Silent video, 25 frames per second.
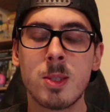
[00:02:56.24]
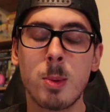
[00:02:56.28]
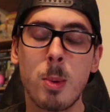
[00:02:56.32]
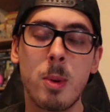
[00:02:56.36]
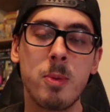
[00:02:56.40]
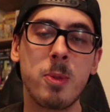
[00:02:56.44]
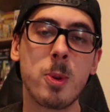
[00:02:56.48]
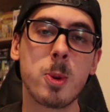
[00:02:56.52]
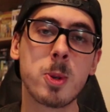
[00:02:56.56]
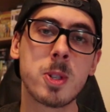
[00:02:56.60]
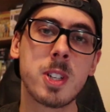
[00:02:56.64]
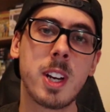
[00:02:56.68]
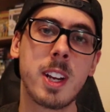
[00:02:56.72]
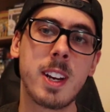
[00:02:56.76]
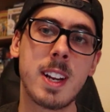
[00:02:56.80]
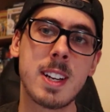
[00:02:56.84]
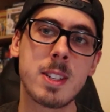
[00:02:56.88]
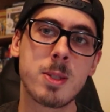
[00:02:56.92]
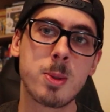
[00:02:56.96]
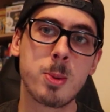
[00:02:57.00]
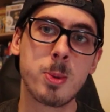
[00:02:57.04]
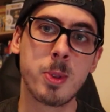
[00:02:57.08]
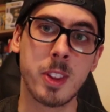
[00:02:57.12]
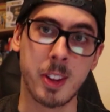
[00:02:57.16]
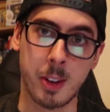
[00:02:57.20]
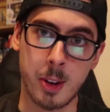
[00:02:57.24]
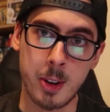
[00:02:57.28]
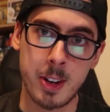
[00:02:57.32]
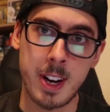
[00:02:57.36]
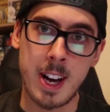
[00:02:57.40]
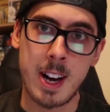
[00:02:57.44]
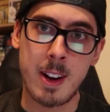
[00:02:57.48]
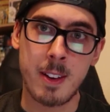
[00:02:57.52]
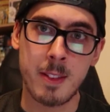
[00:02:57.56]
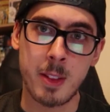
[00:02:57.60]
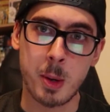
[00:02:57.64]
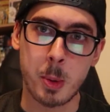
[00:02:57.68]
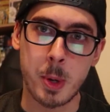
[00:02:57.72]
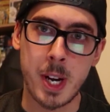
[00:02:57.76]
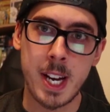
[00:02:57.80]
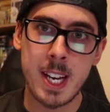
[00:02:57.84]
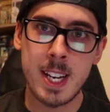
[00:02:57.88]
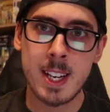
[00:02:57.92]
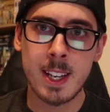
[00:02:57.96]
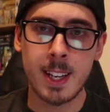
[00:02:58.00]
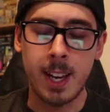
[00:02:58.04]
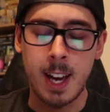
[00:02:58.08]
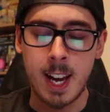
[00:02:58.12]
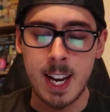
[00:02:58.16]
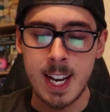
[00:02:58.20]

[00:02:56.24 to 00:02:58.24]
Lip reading: So unfortunately that's all the good out of the way.